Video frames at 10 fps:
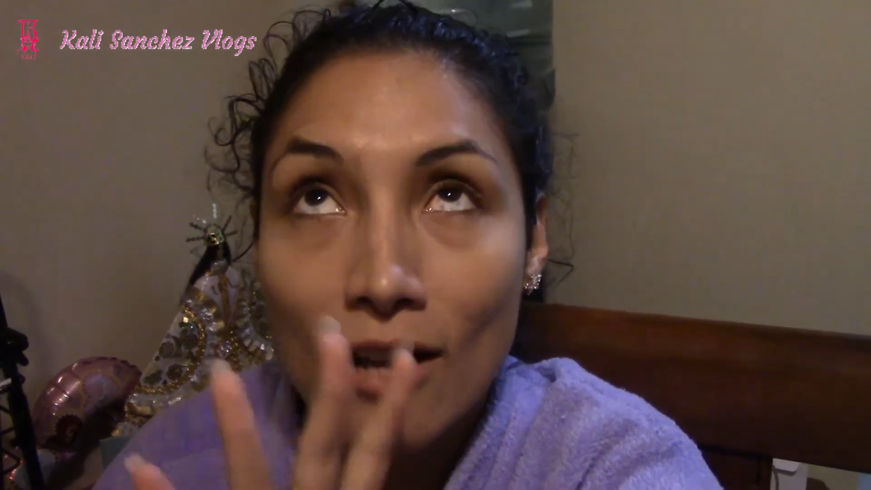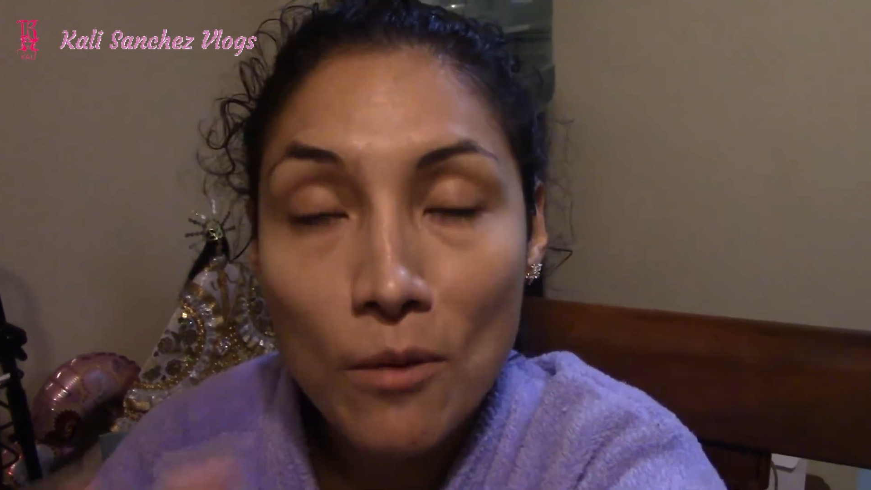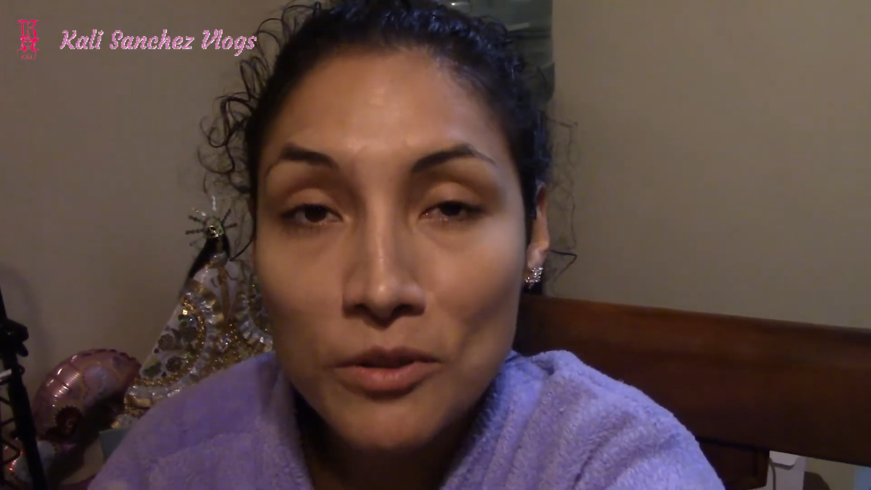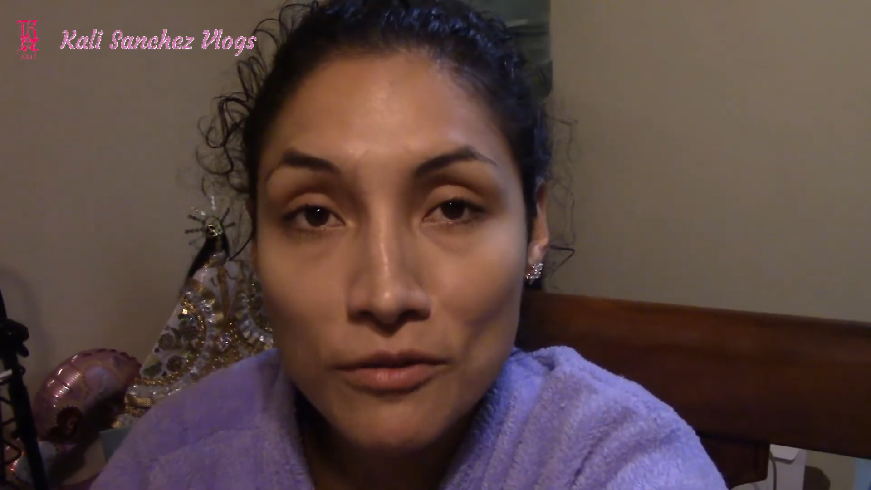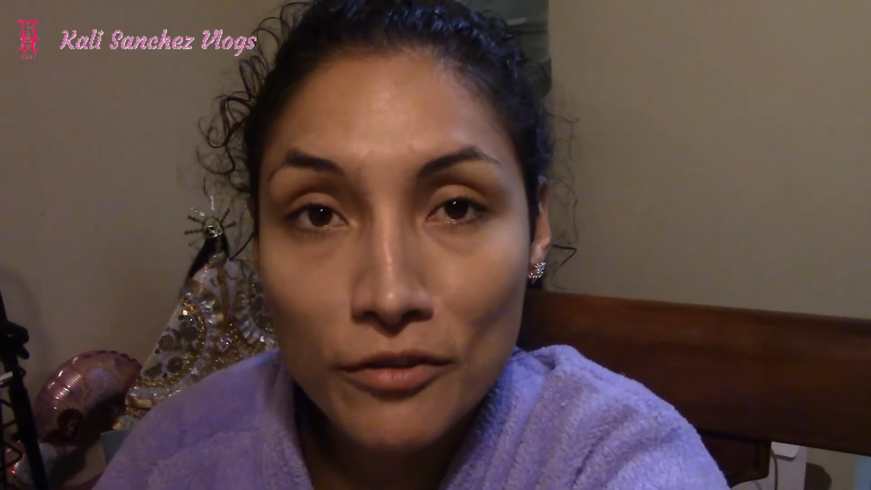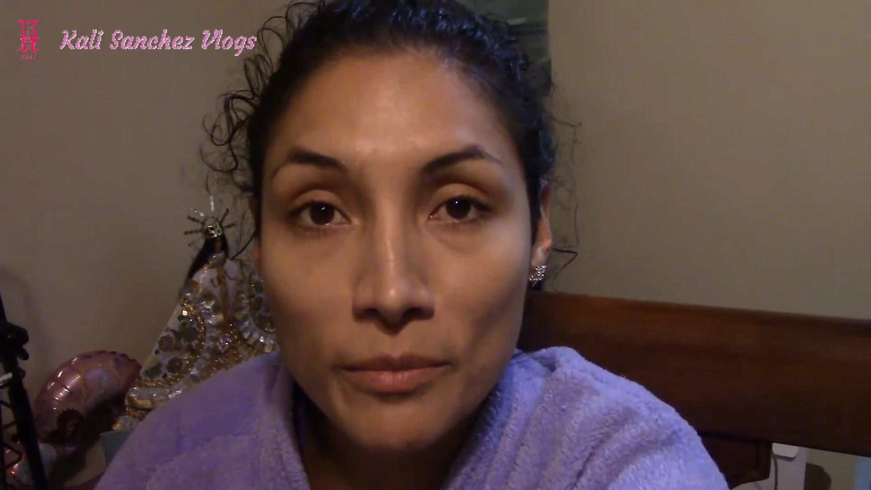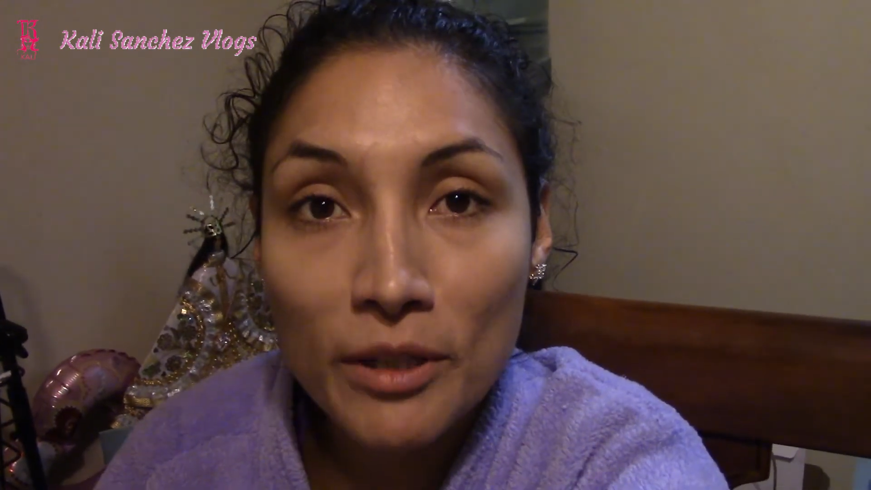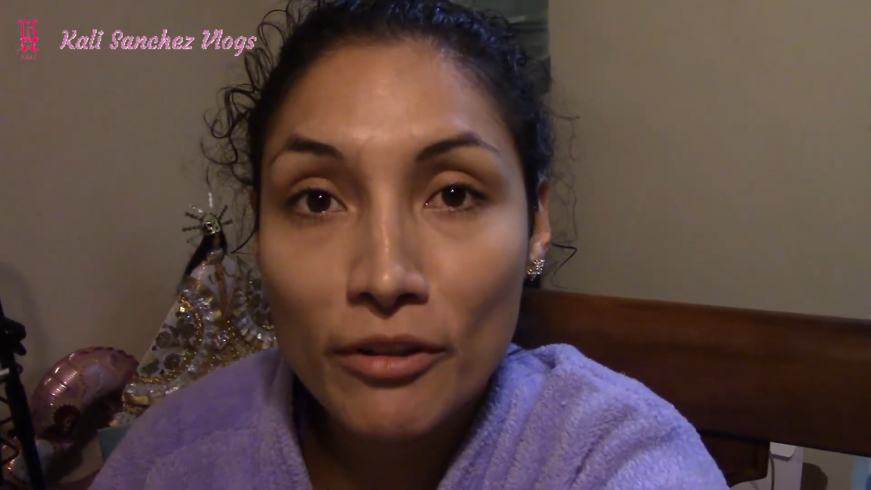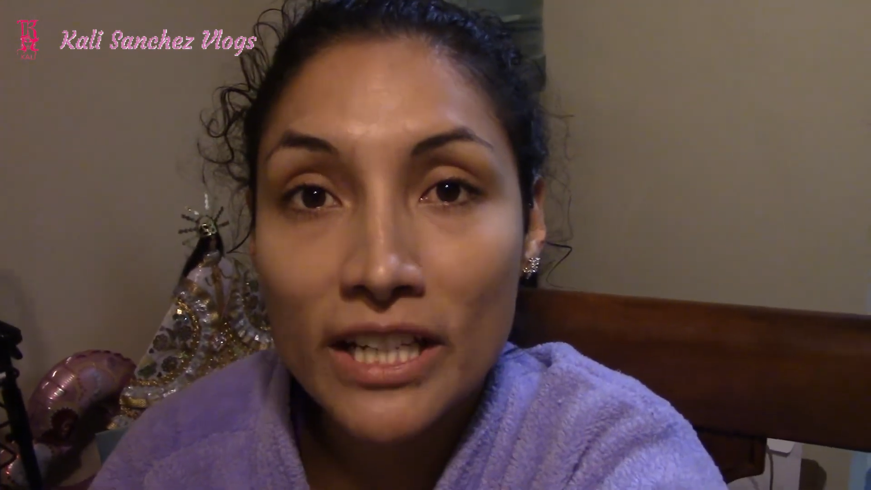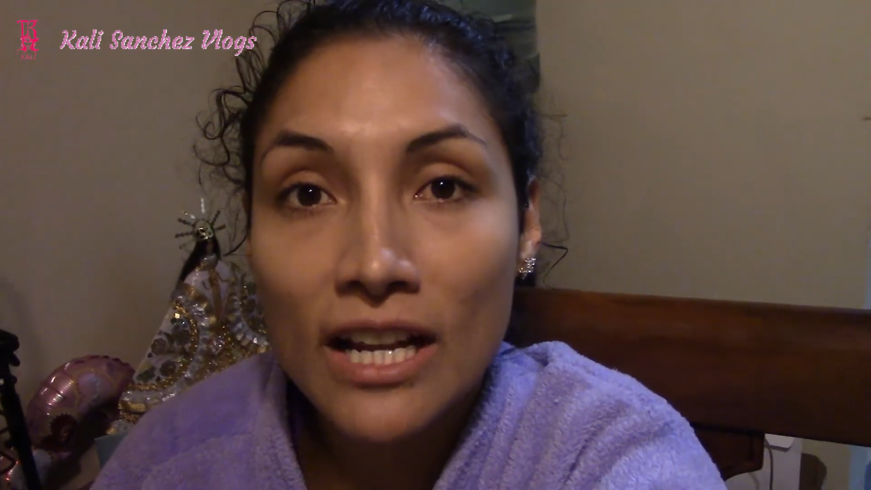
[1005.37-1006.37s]
option for
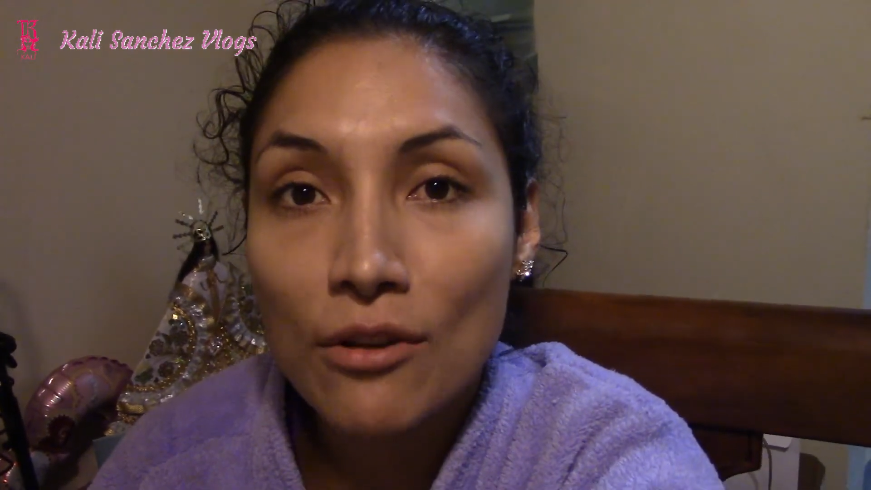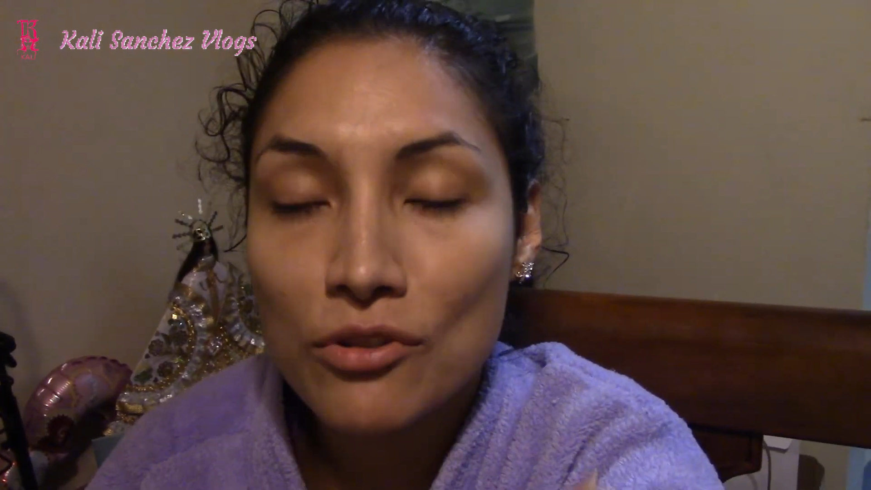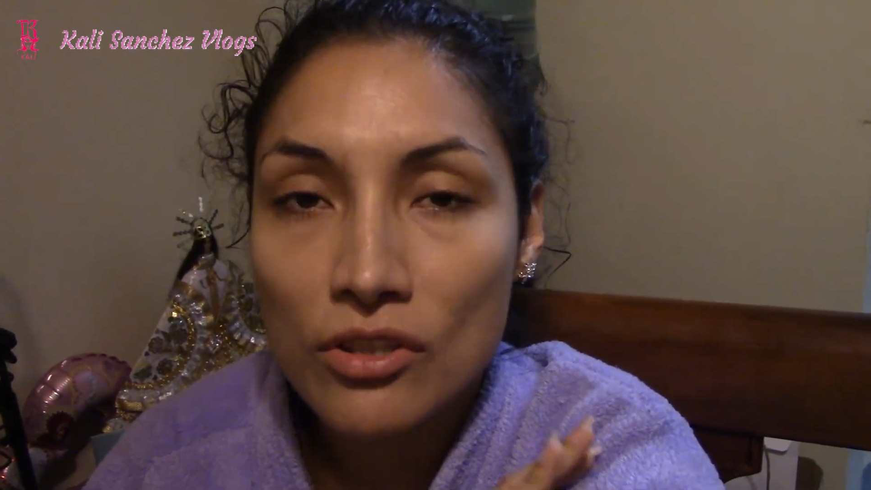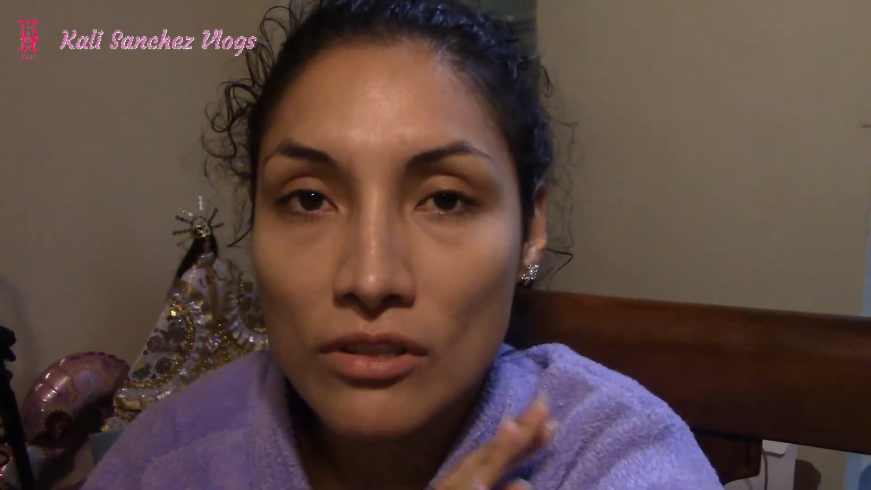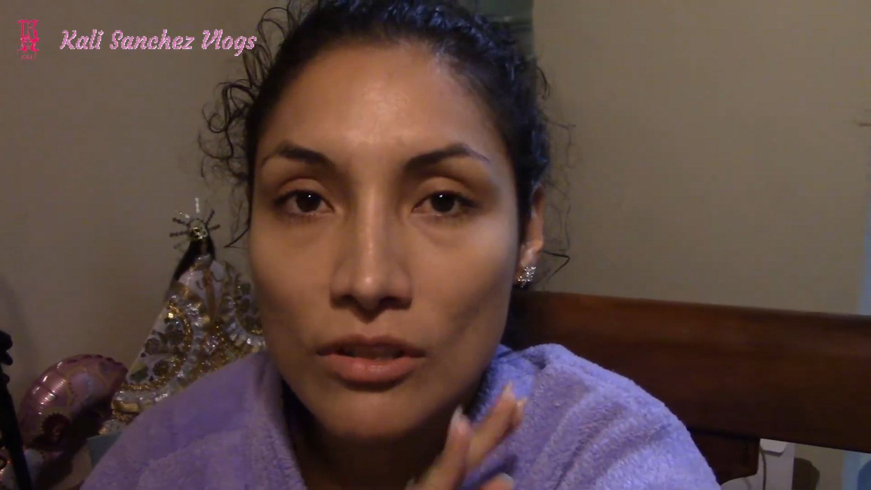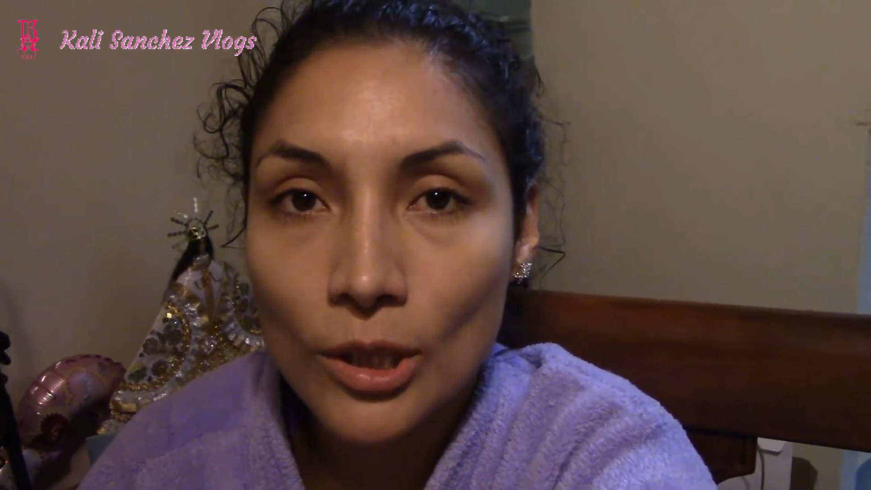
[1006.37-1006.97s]
me right now is just to